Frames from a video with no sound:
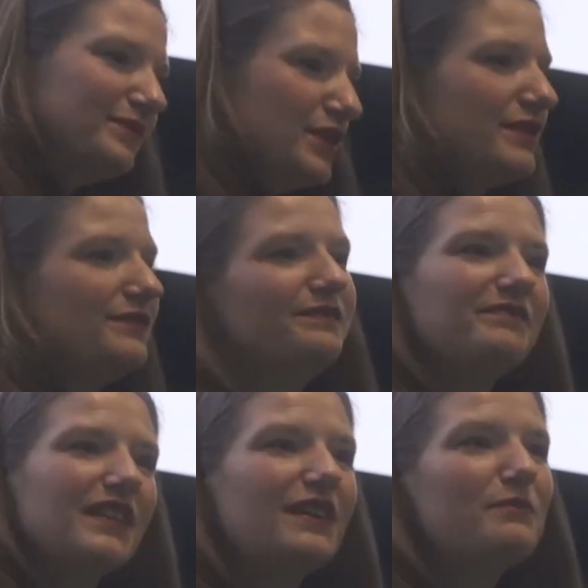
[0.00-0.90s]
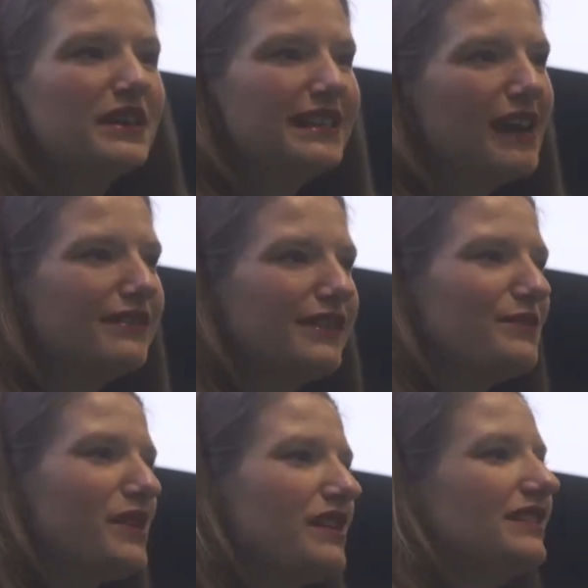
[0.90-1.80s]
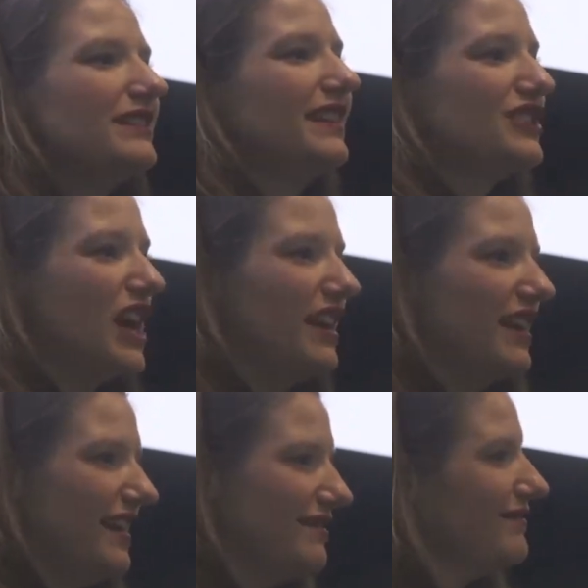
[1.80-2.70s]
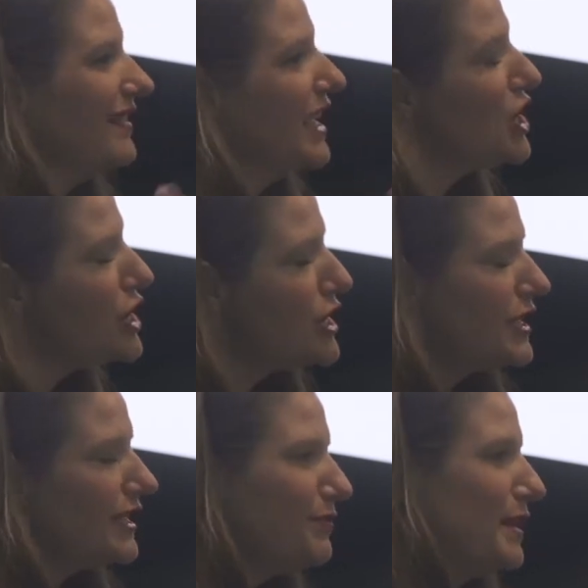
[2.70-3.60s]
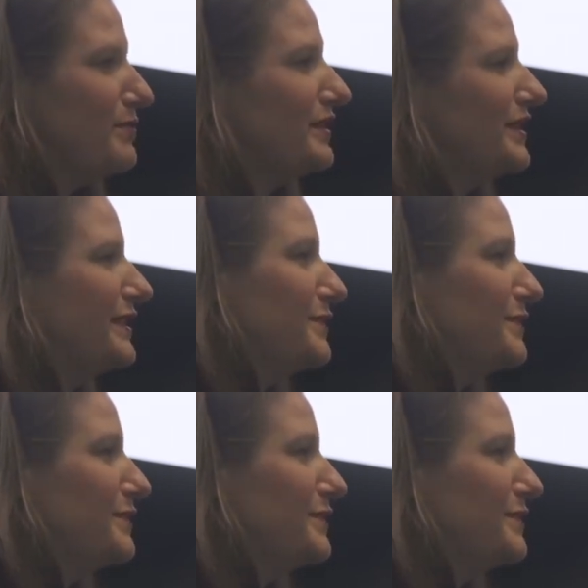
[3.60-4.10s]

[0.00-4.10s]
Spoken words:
sort of puts out into the world to try to encourage people to